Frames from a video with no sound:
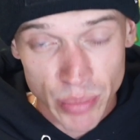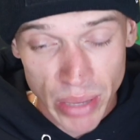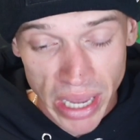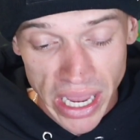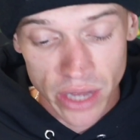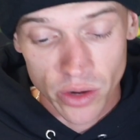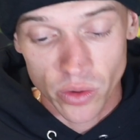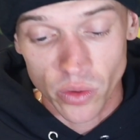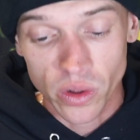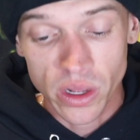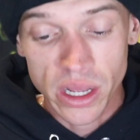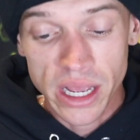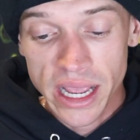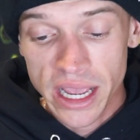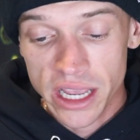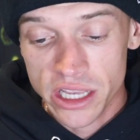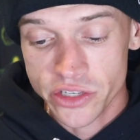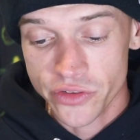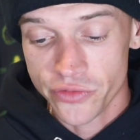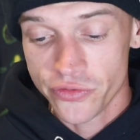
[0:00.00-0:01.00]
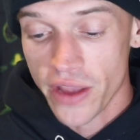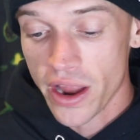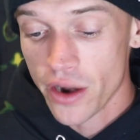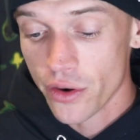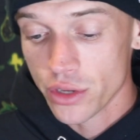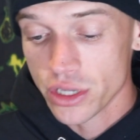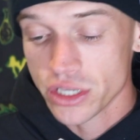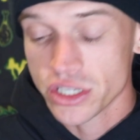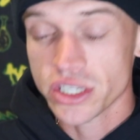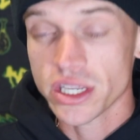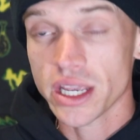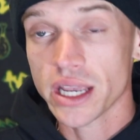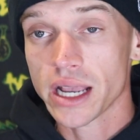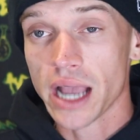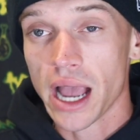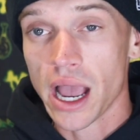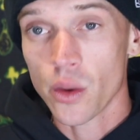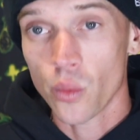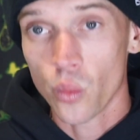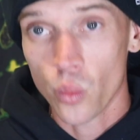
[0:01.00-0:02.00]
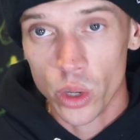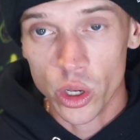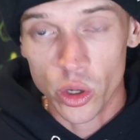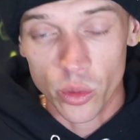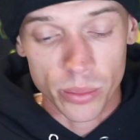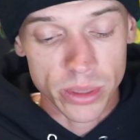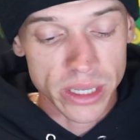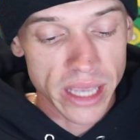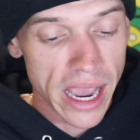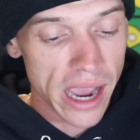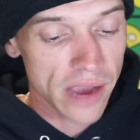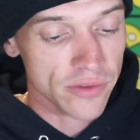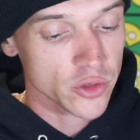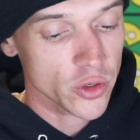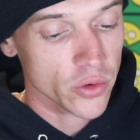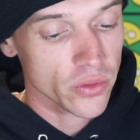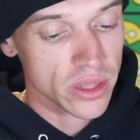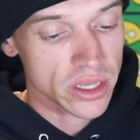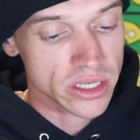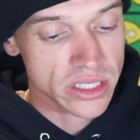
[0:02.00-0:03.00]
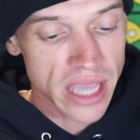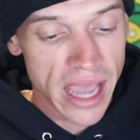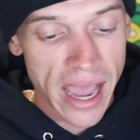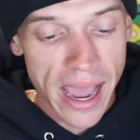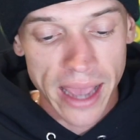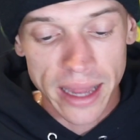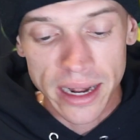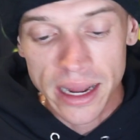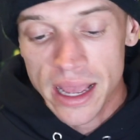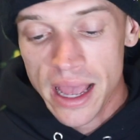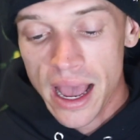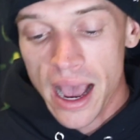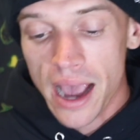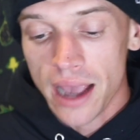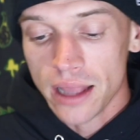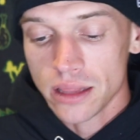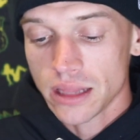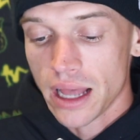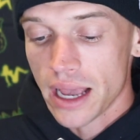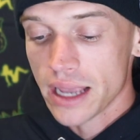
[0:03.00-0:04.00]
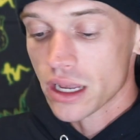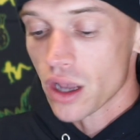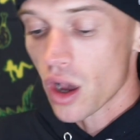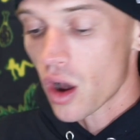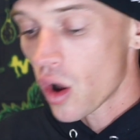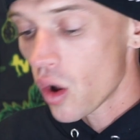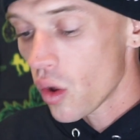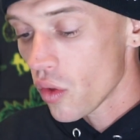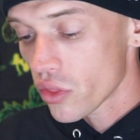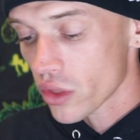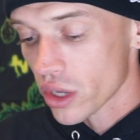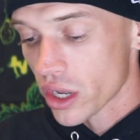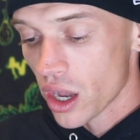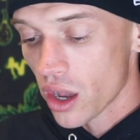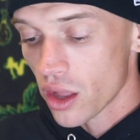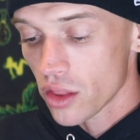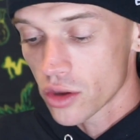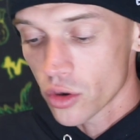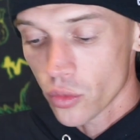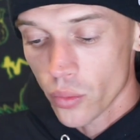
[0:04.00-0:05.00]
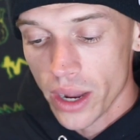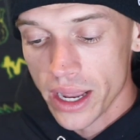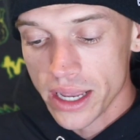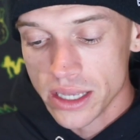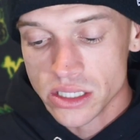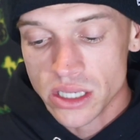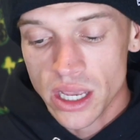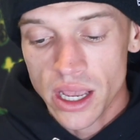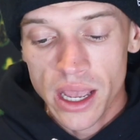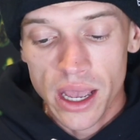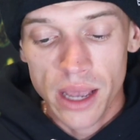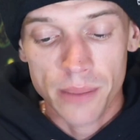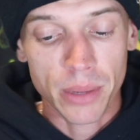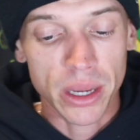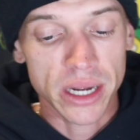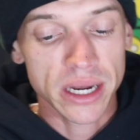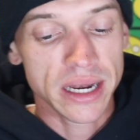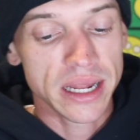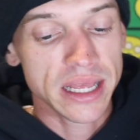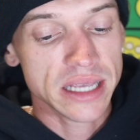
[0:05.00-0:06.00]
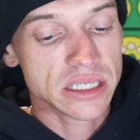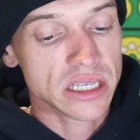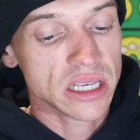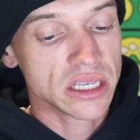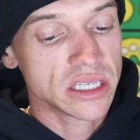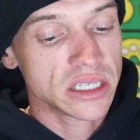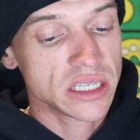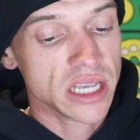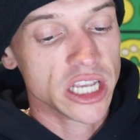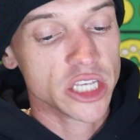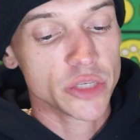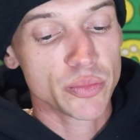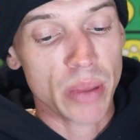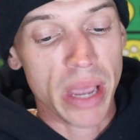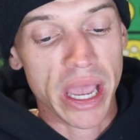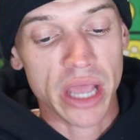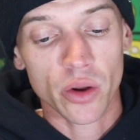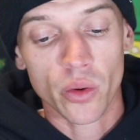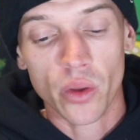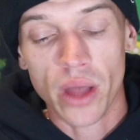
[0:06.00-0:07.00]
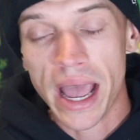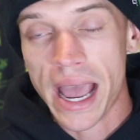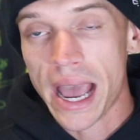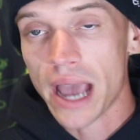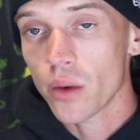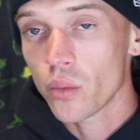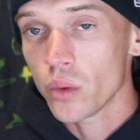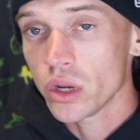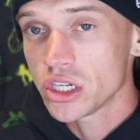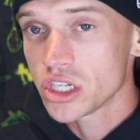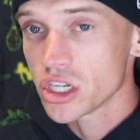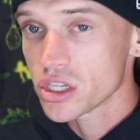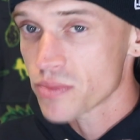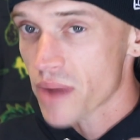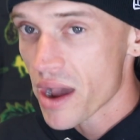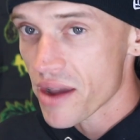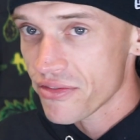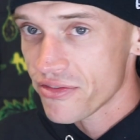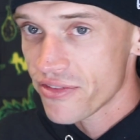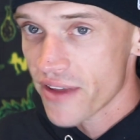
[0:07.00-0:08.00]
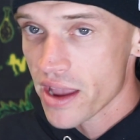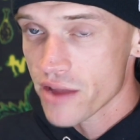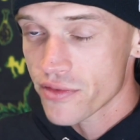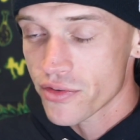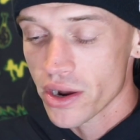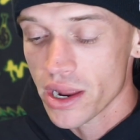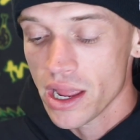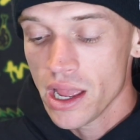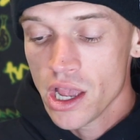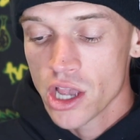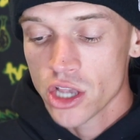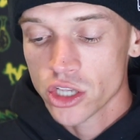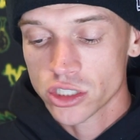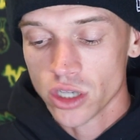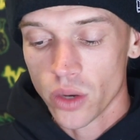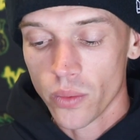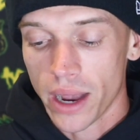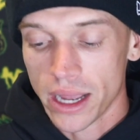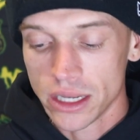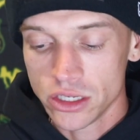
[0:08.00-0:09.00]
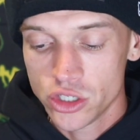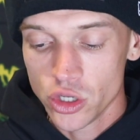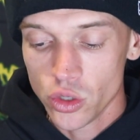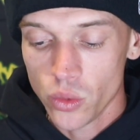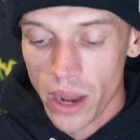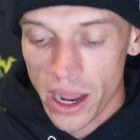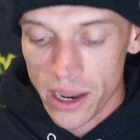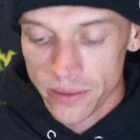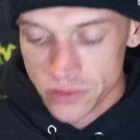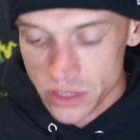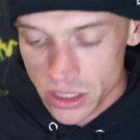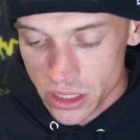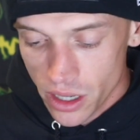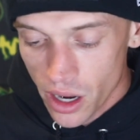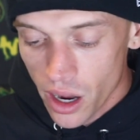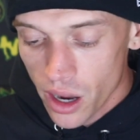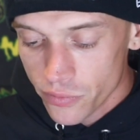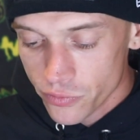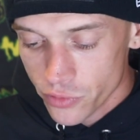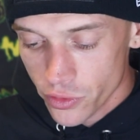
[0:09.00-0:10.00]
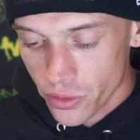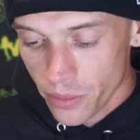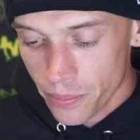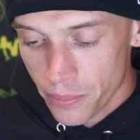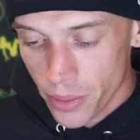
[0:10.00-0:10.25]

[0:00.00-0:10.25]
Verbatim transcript: panel is very sick. I will be after this hat. I like all the colorways, but it is a 6-panel hat, which is my favorite, so I do have to cop for the